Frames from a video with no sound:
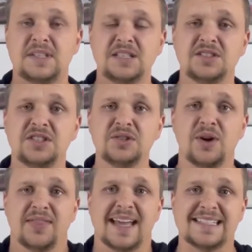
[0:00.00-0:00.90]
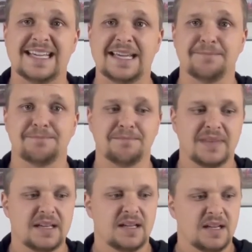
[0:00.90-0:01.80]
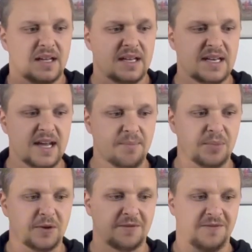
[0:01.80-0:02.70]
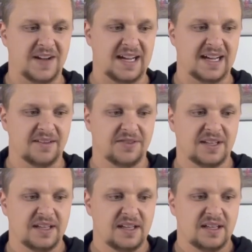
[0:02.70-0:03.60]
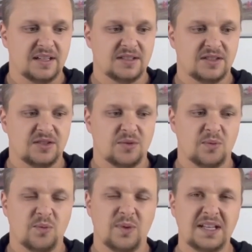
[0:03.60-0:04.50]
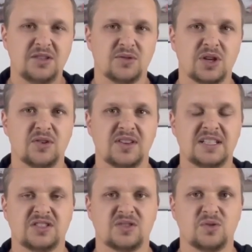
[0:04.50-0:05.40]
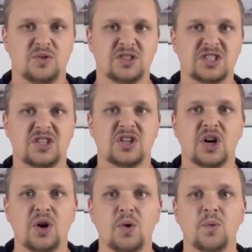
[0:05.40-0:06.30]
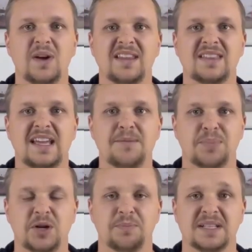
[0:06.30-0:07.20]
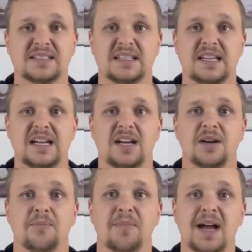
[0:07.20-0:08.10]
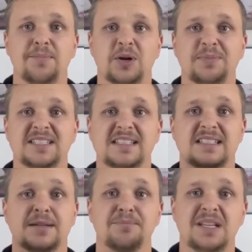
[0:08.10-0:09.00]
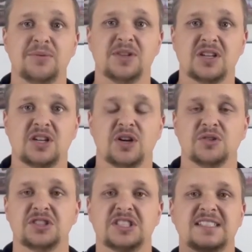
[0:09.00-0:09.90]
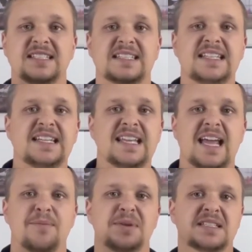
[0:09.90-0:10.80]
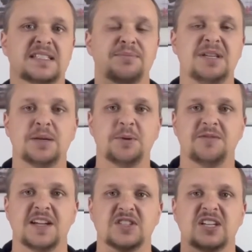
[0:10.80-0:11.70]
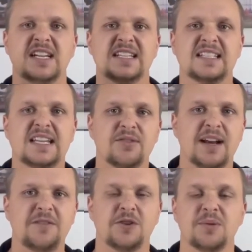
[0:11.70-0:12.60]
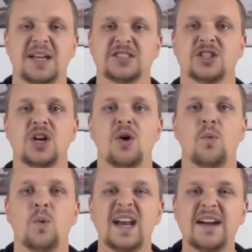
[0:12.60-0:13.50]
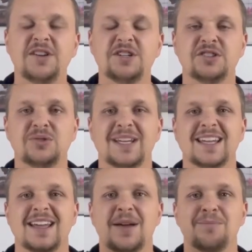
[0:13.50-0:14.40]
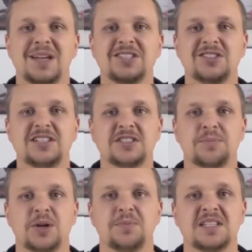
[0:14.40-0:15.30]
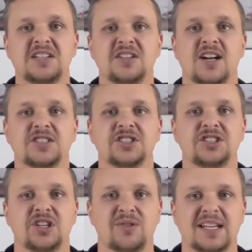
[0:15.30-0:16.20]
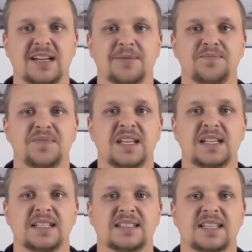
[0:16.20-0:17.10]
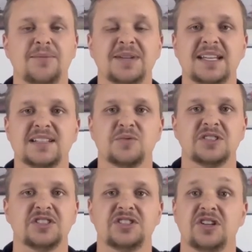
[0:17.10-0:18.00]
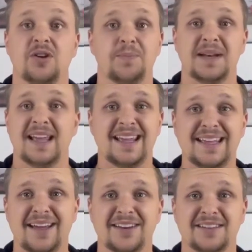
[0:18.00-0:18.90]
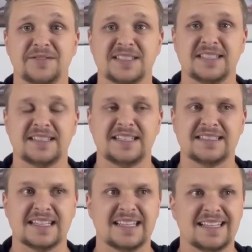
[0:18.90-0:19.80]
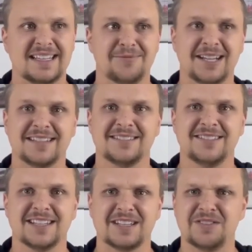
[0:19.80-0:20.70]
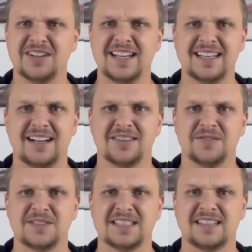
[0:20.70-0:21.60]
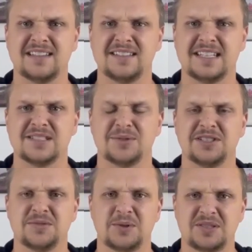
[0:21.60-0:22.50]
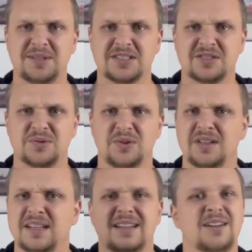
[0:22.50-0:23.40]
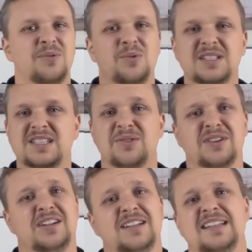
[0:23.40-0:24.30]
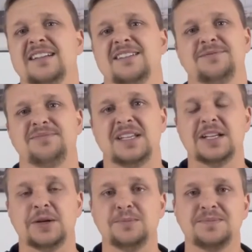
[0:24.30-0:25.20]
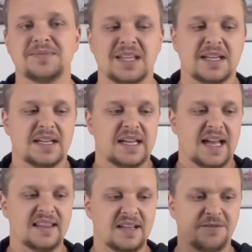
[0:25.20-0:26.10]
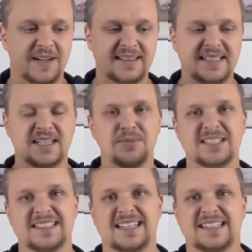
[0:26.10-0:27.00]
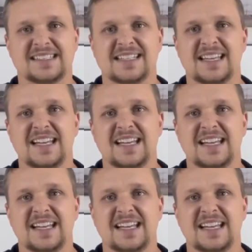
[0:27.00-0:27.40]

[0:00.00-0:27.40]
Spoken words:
to do on that day. Number five, when you go to these schools, go with a purpose. My purpose is to meet with a coach, to see campus, to meet a professor, to get ready for a major. Whatever you're doing, make sure there's a purpose and you're not just showing up. Some kids would just show up and hang out at the facilities. I'm like, look, if you're hanging out at the facilities when you're supposed to be at school, what's going on here? And then finally, number six,